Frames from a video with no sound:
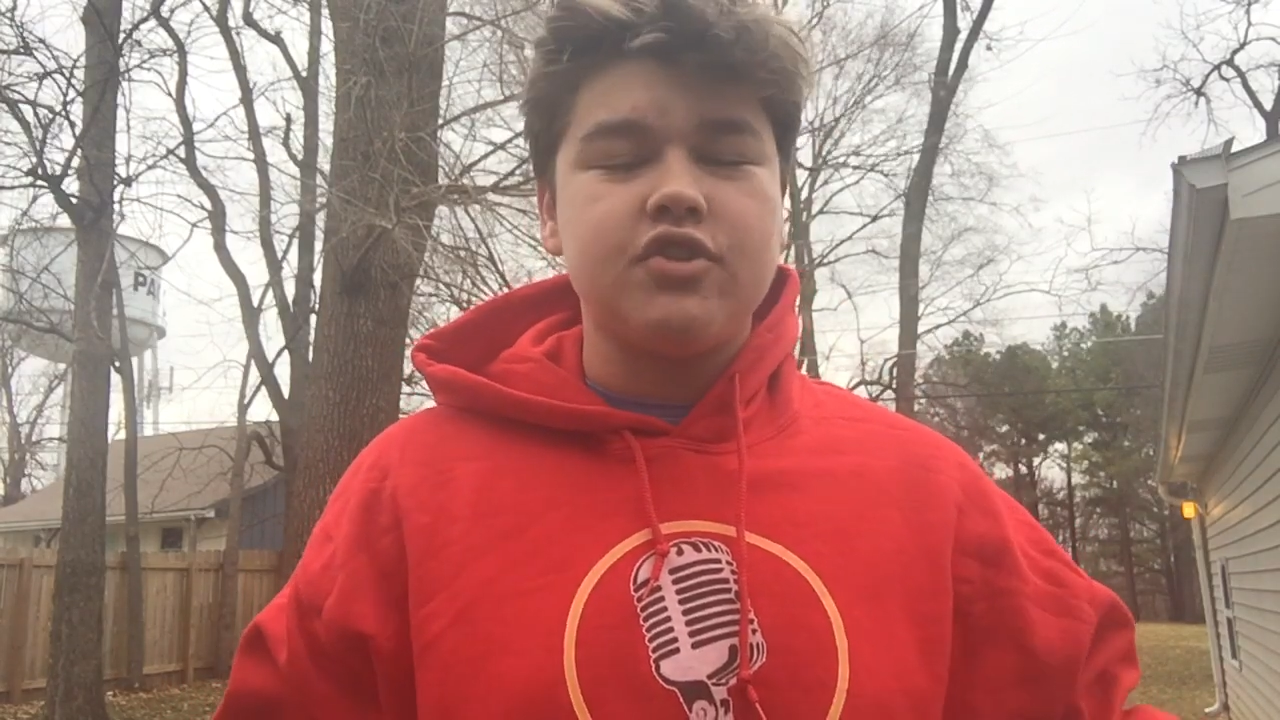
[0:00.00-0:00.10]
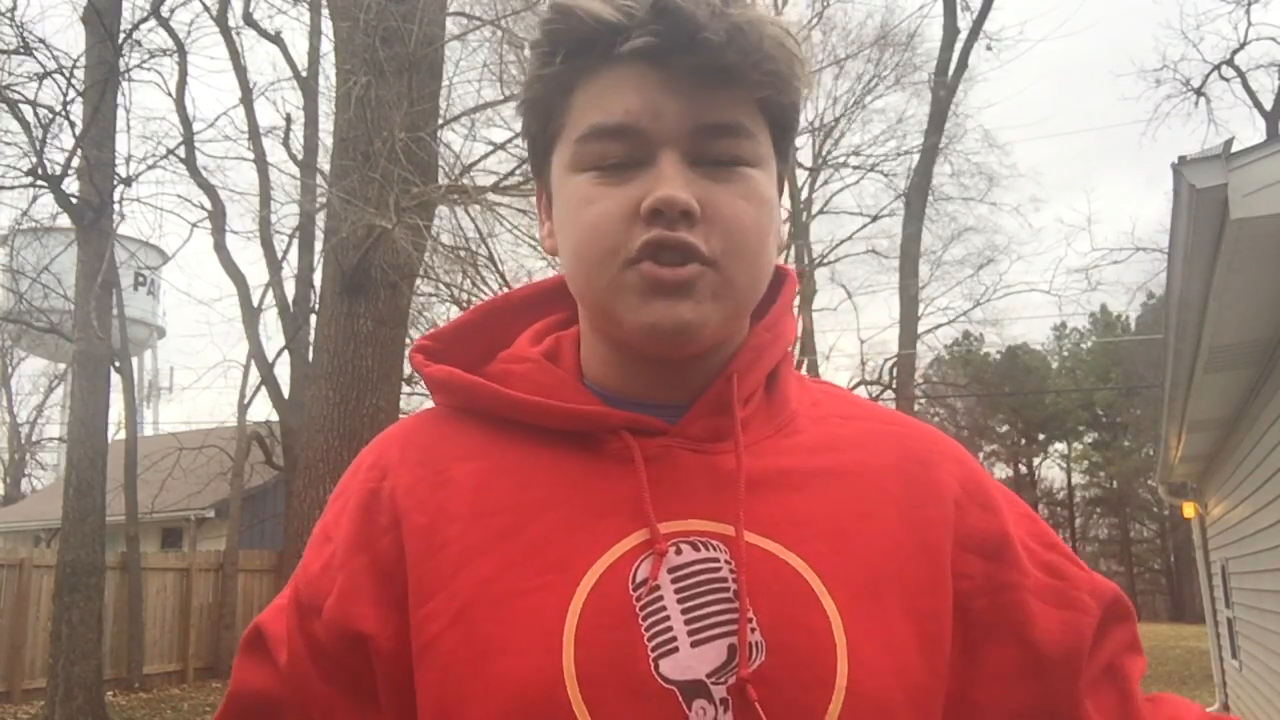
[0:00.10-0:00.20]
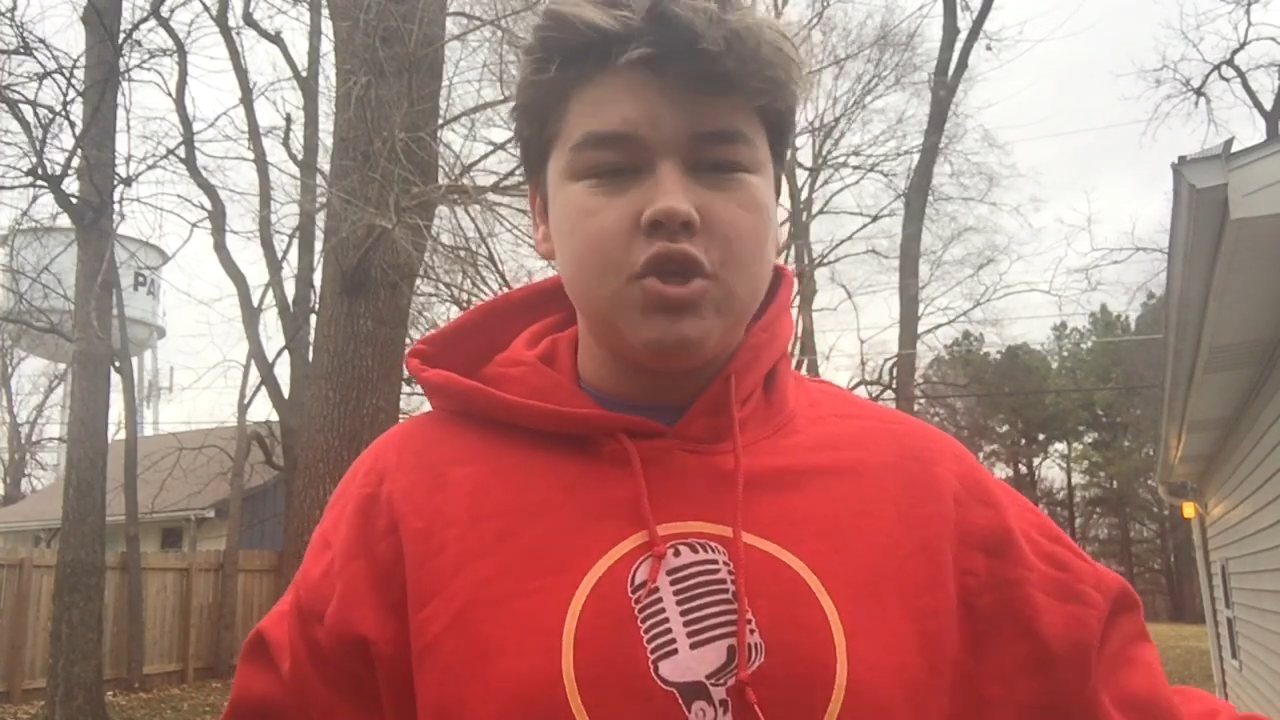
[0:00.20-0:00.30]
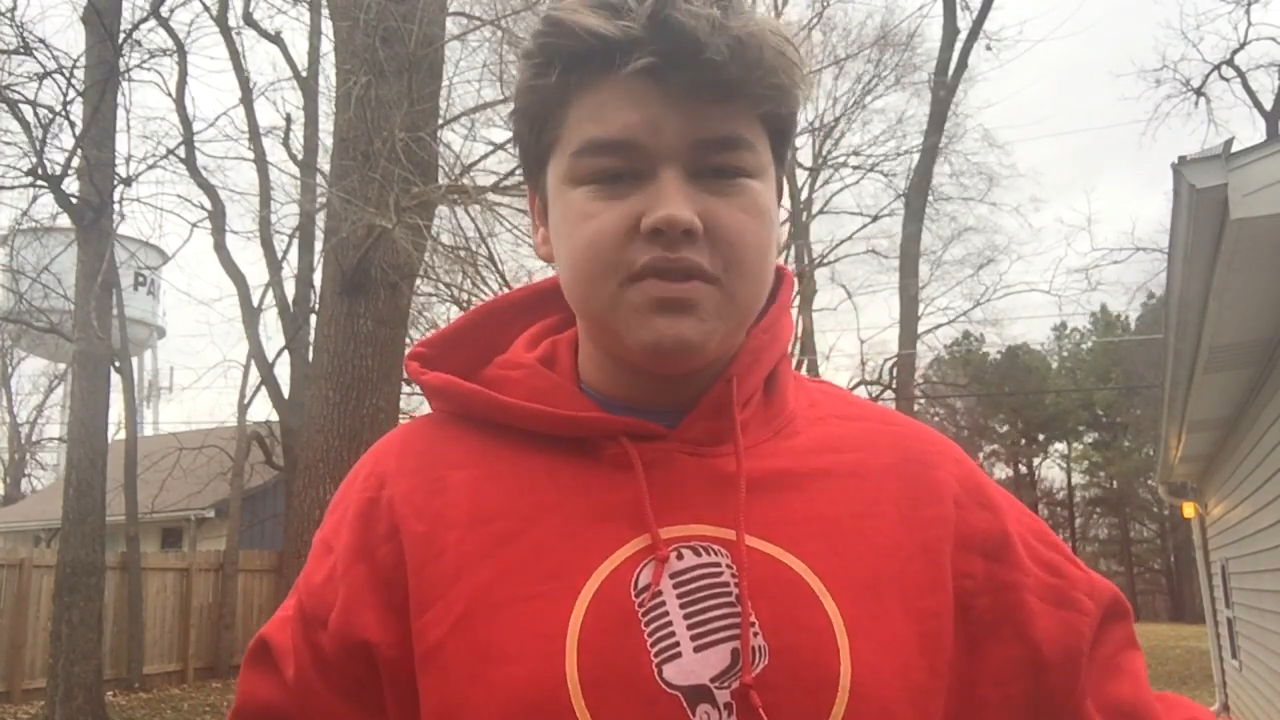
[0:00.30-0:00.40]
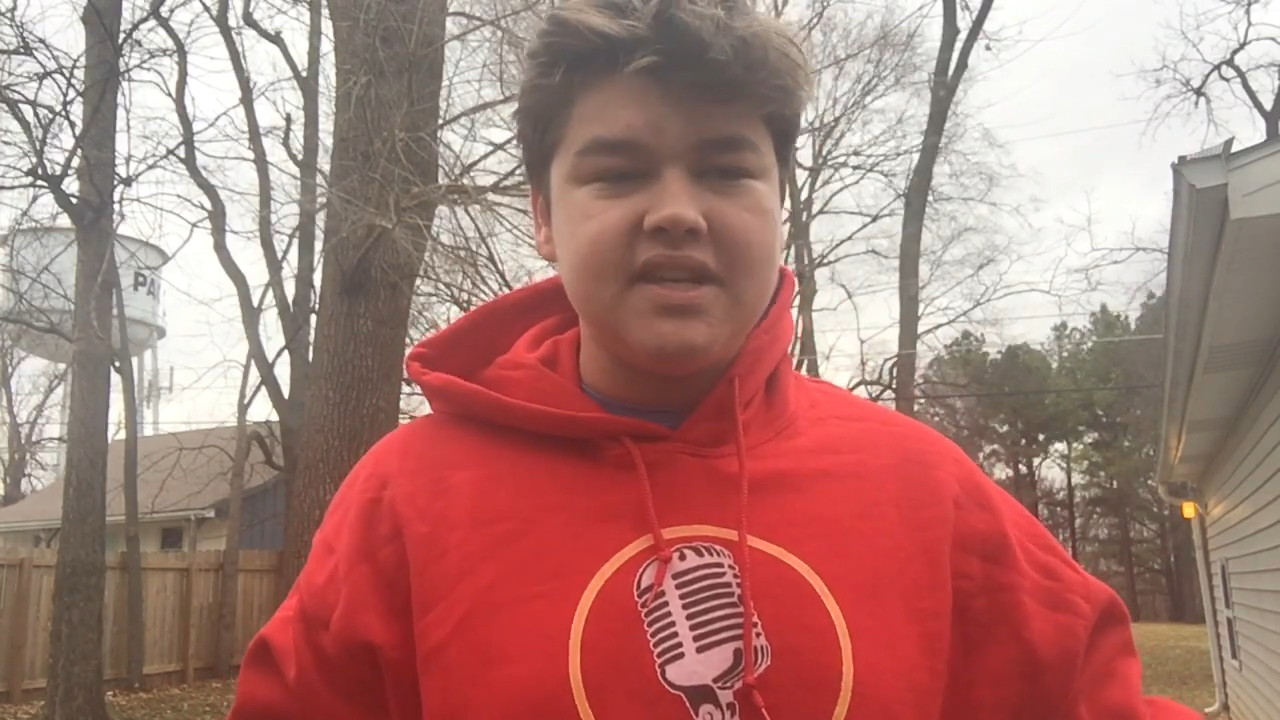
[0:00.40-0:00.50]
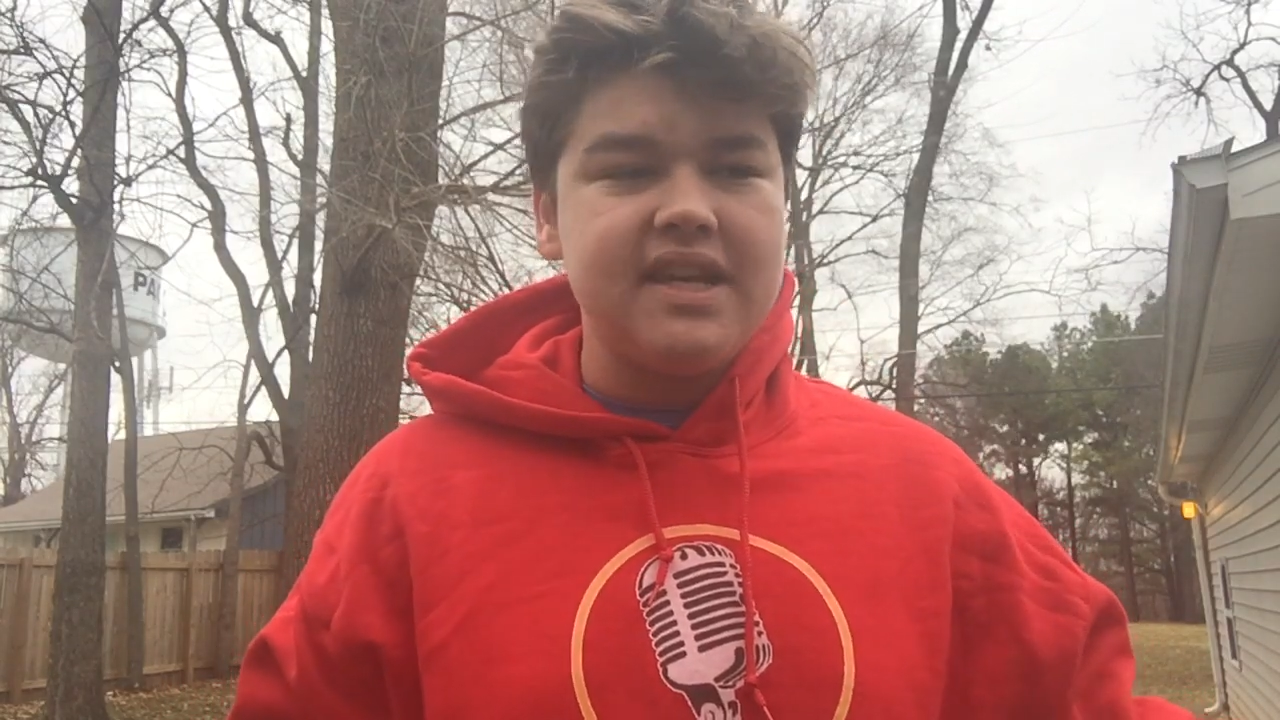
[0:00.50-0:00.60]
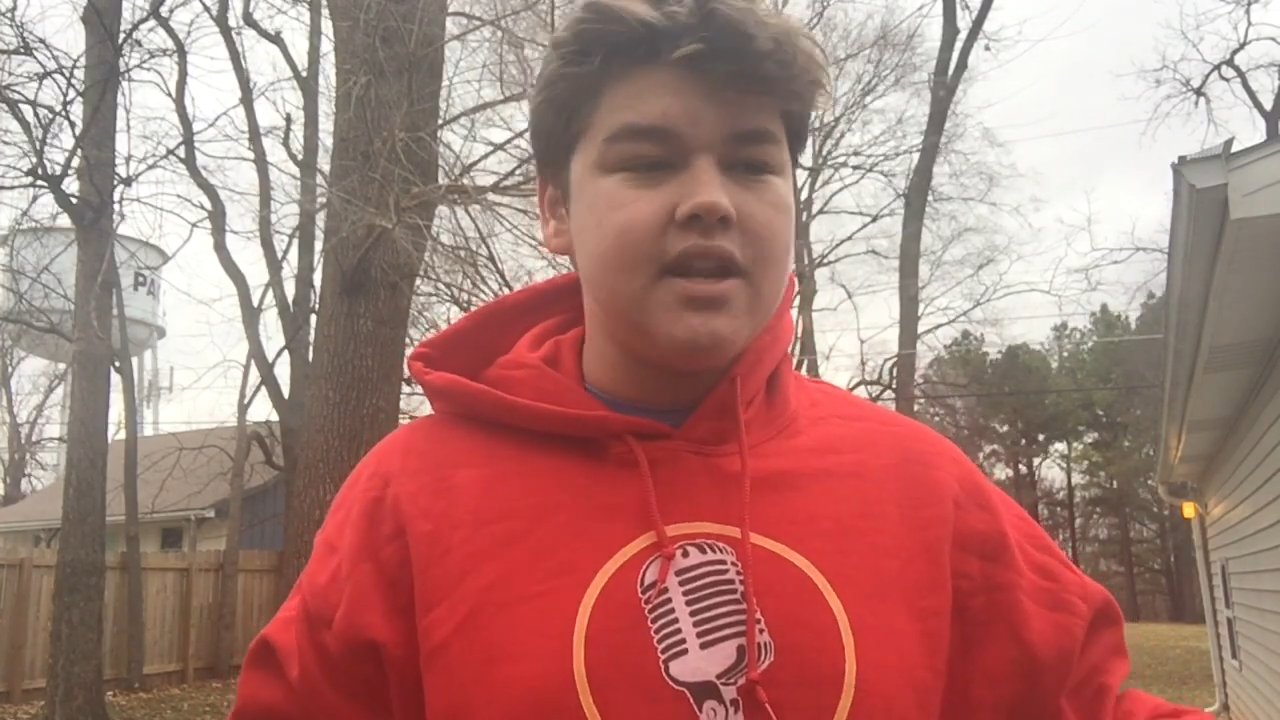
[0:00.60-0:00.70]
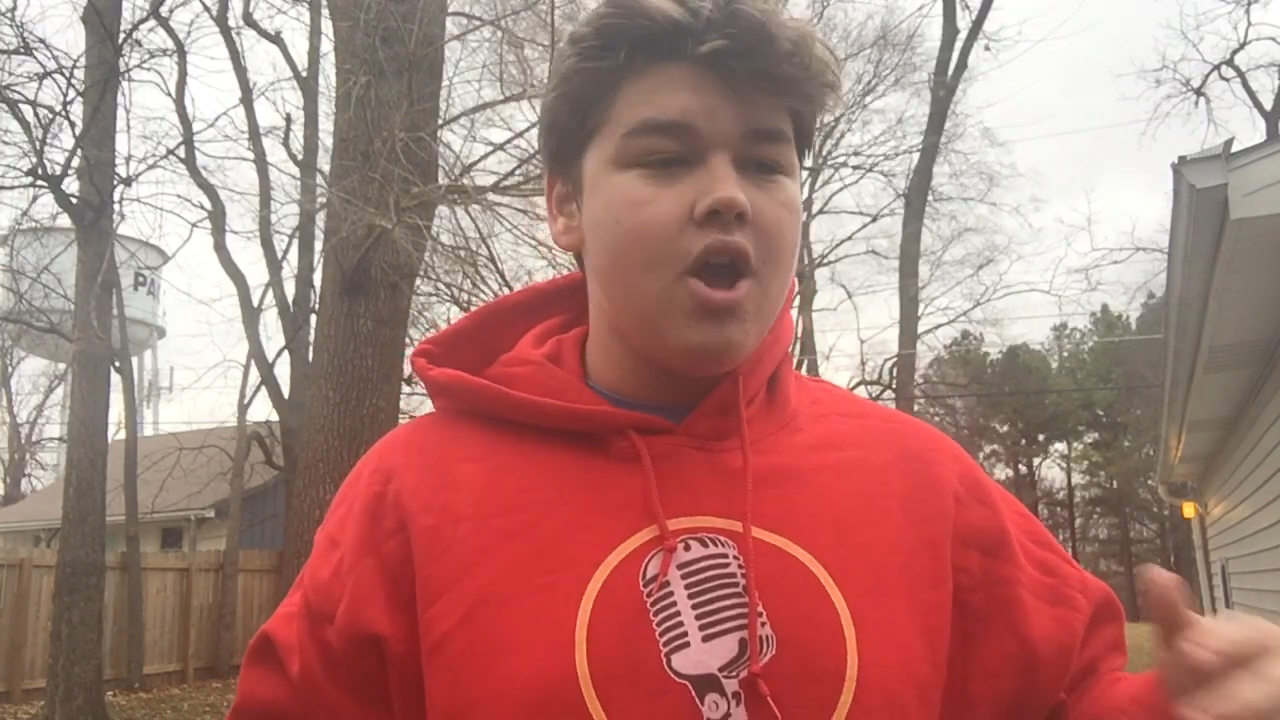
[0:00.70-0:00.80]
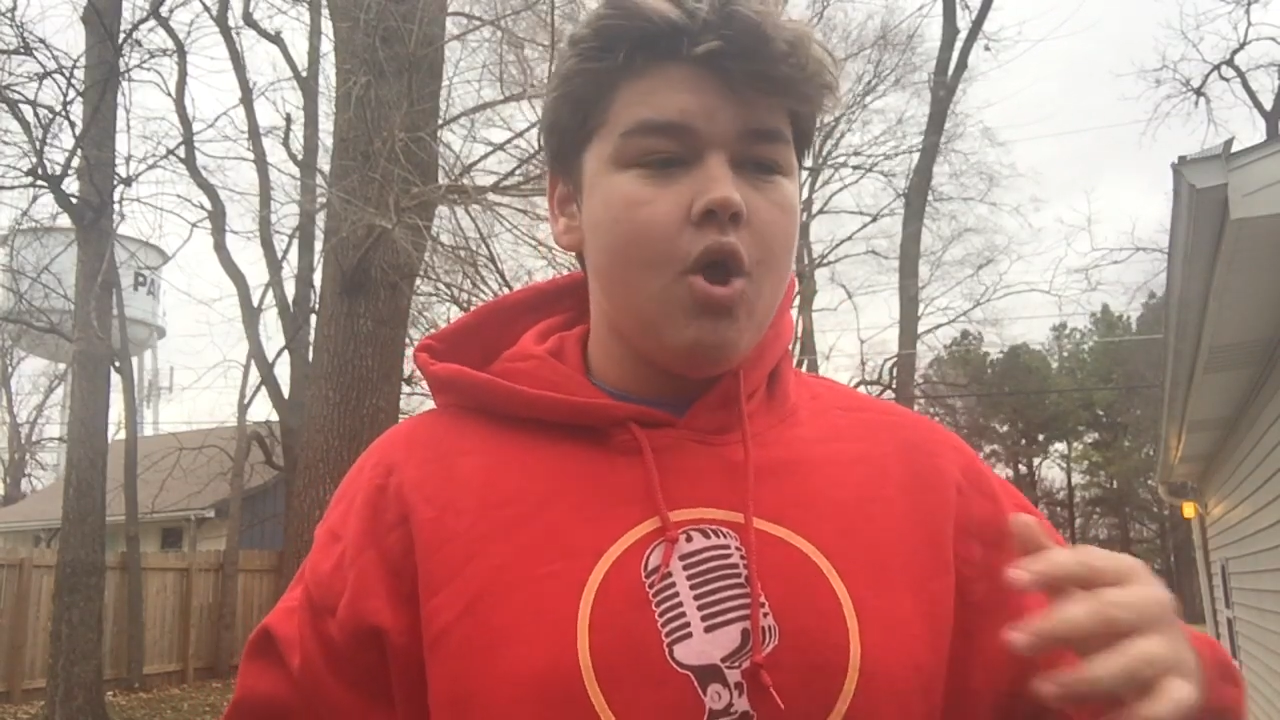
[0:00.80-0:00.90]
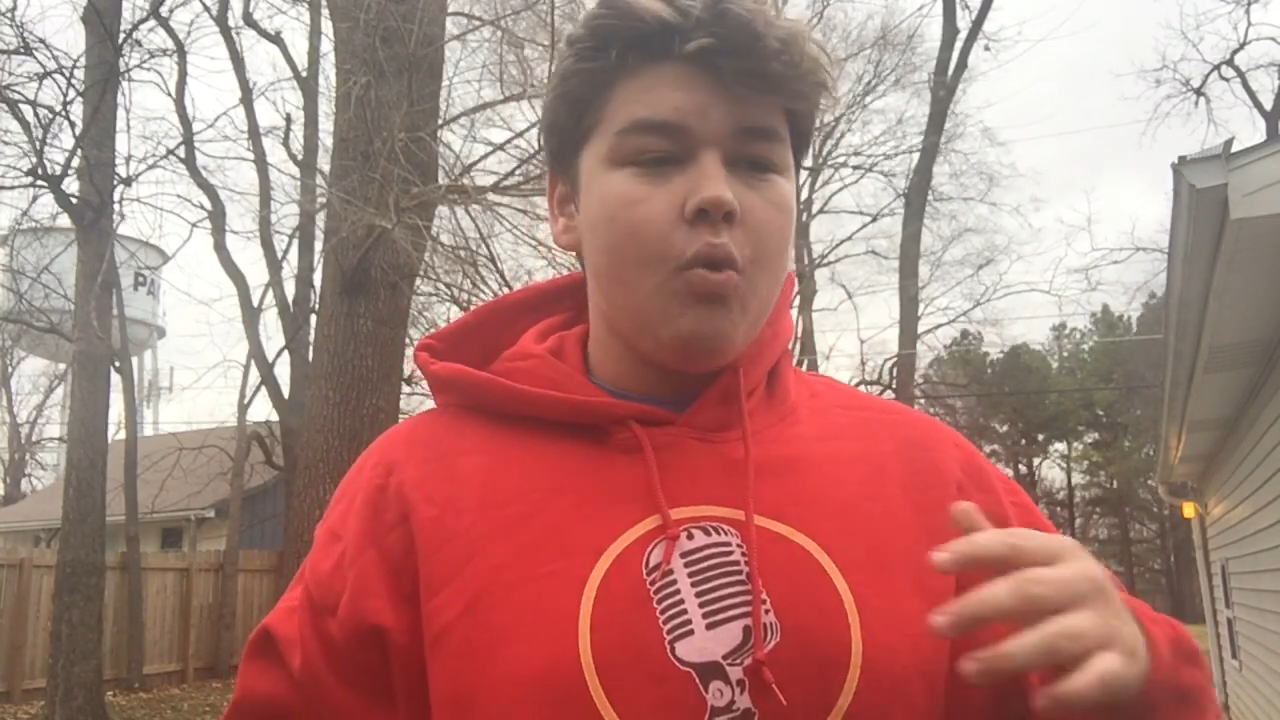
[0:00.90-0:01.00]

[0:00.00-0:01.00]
the 2 seed